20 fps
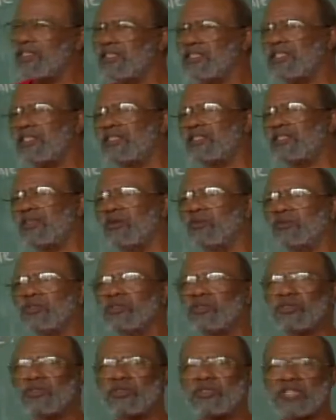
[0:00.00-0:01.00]
you don't
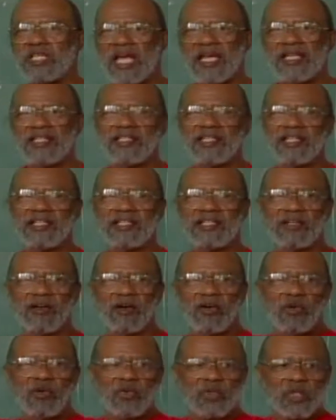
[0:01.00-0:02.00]
lose sight that the
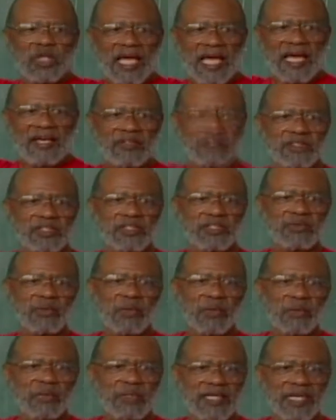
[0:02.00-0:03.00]
whole house is
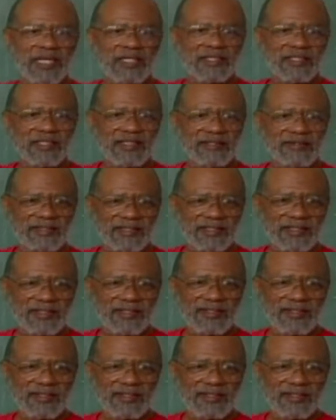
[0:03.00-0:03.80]
what we got to live in.